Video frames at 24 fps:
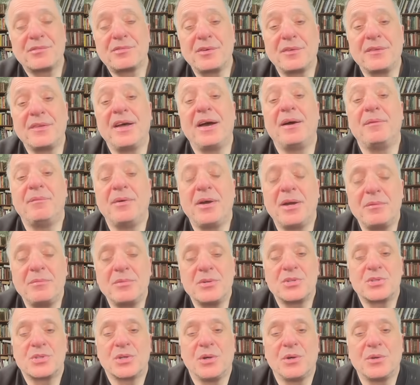from that
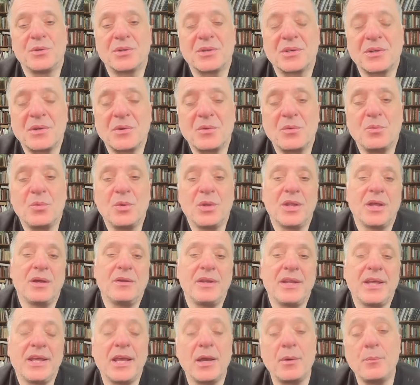moment on will
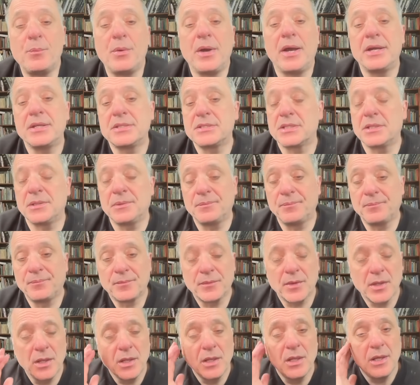only get better.
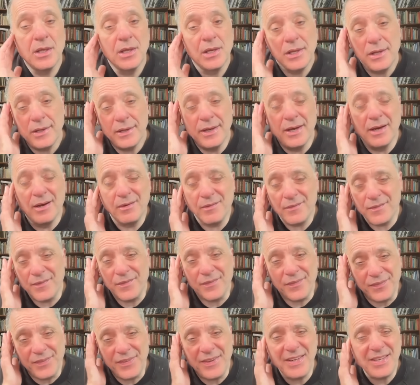Now,
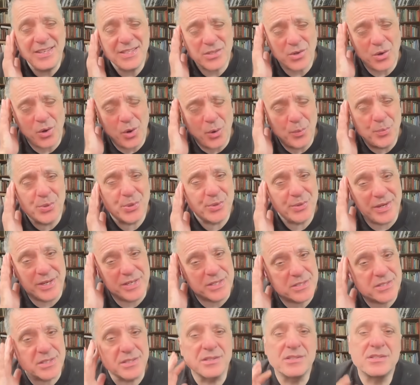these
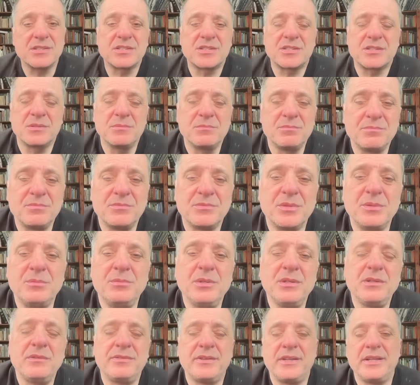operations to
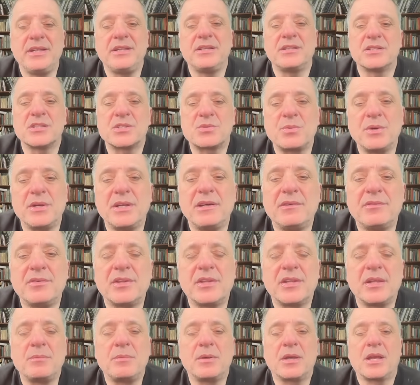remove leaders whenever
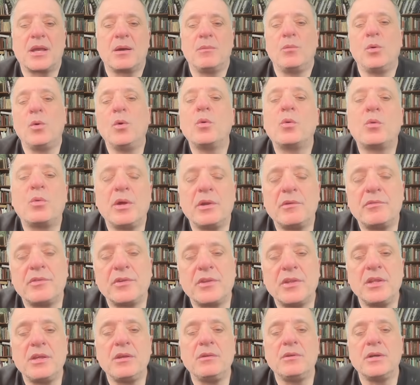they become awkward for
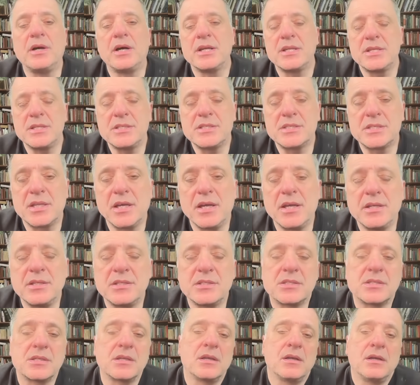the United
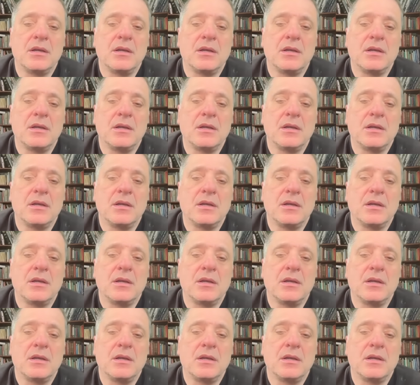States,